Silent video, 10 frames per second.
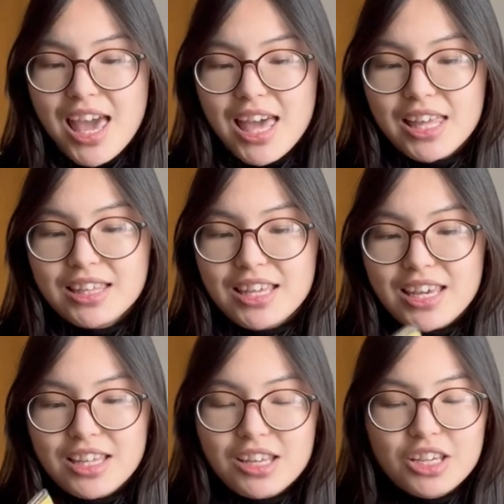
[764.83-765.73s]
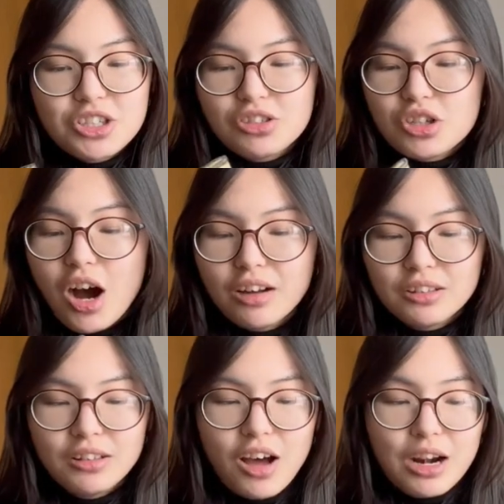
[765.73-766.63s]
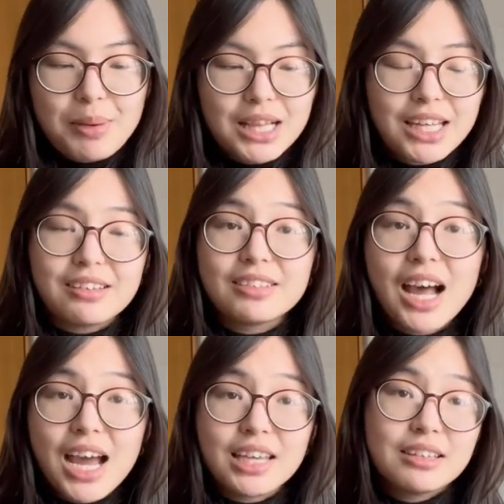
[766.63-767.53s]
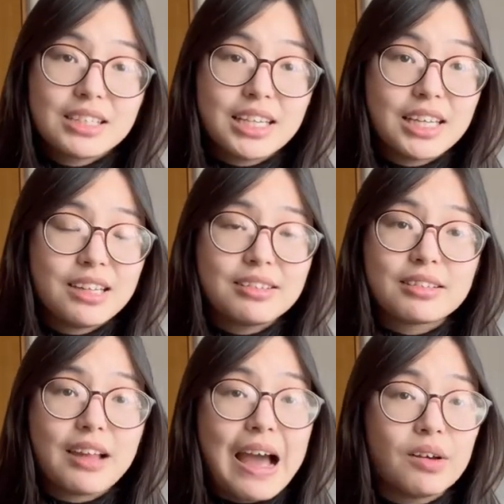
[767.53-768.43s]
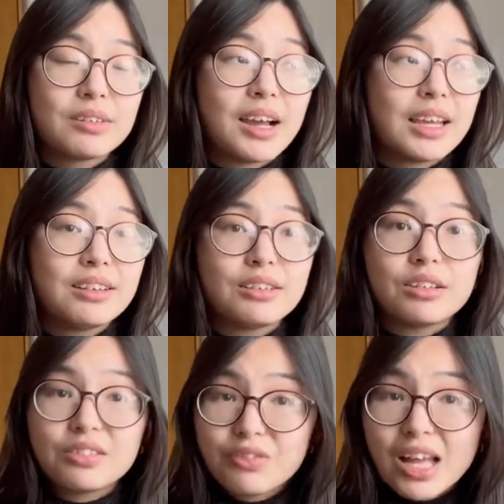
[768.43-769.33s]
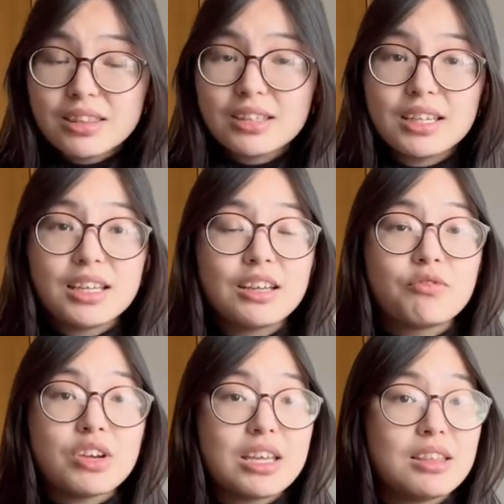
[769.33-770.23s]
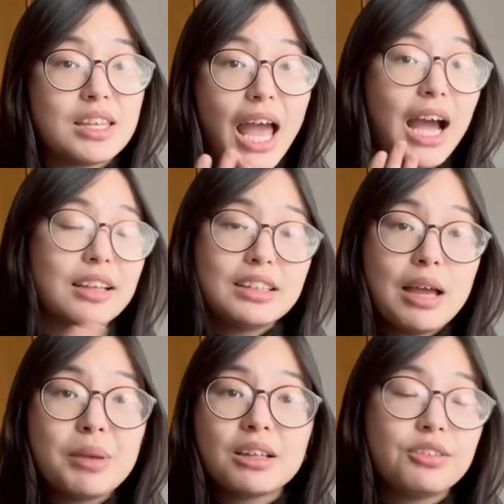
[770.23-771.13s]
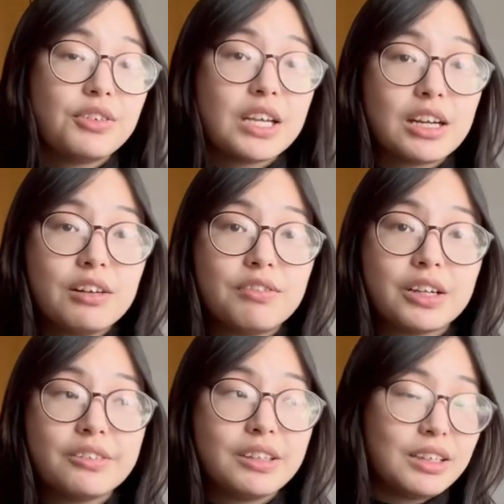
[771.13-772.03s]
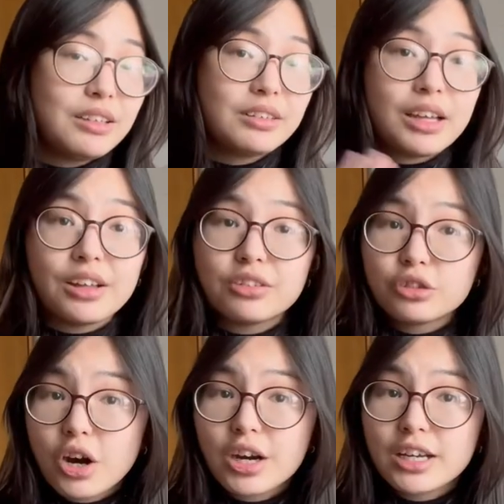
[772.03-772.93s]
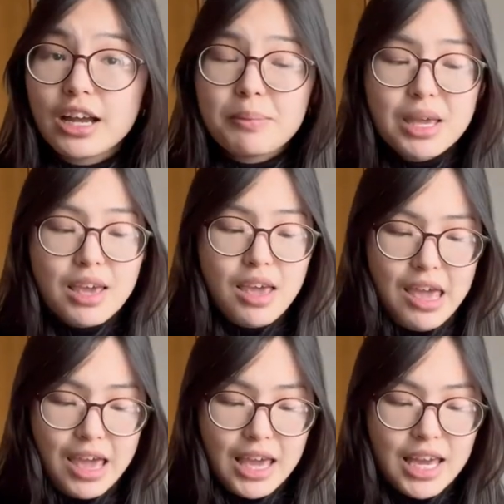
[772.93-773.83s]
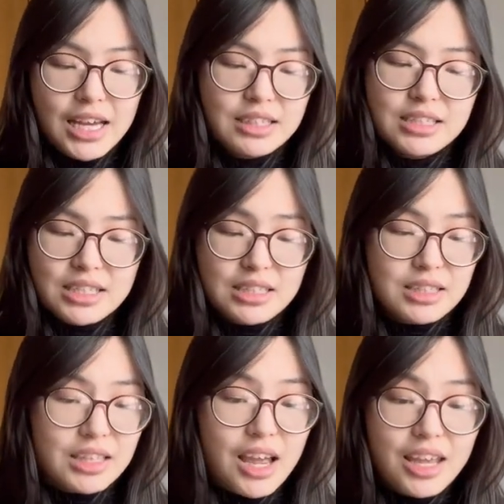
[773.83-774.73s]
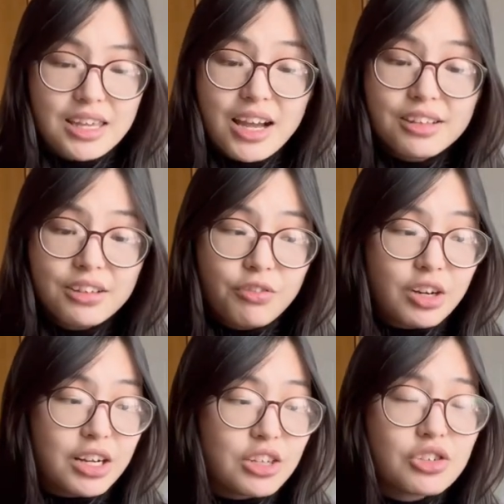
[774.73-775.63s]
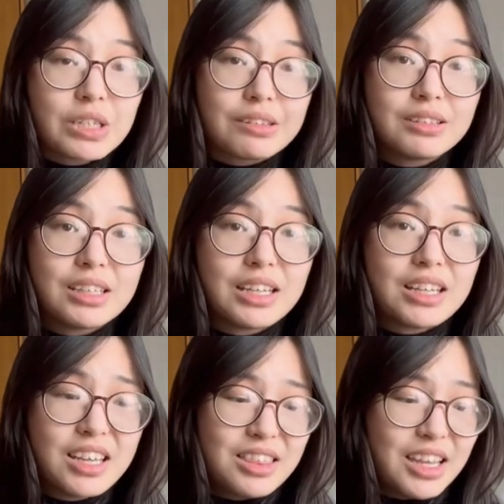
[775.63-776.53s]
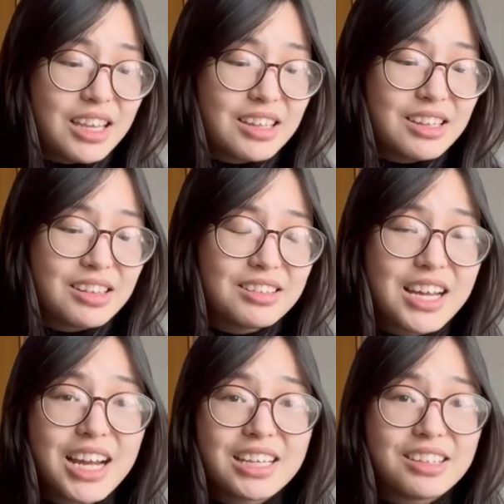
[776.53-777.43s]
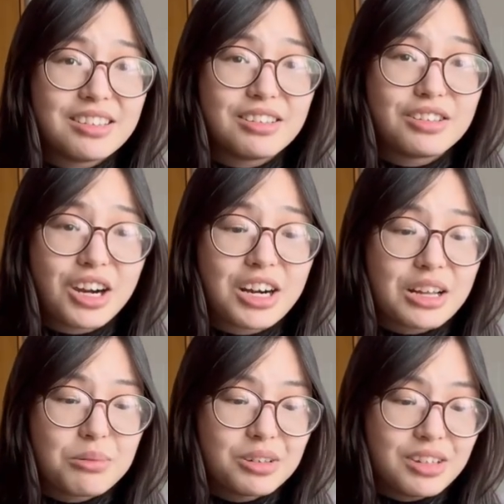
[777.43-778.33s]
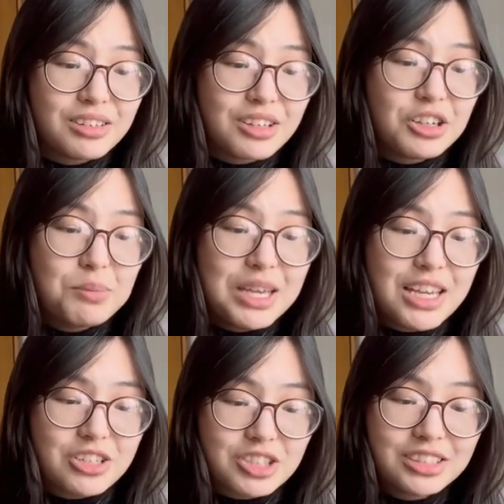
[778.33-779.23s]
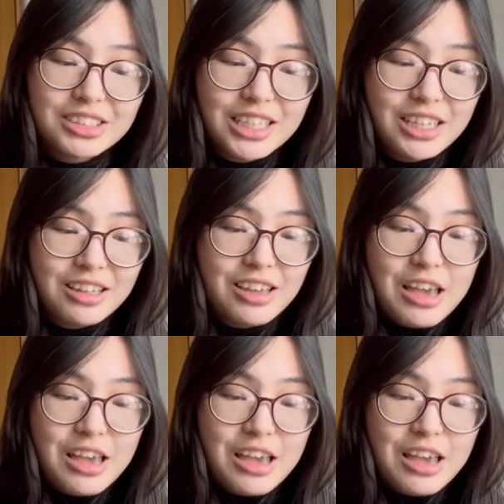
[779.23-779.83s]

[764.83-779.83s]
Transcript: And it just talks a lot about like scientists, how science is funded in the academic sphere versus a startup. And I guess if you're interested in like science startups, this could be interesting,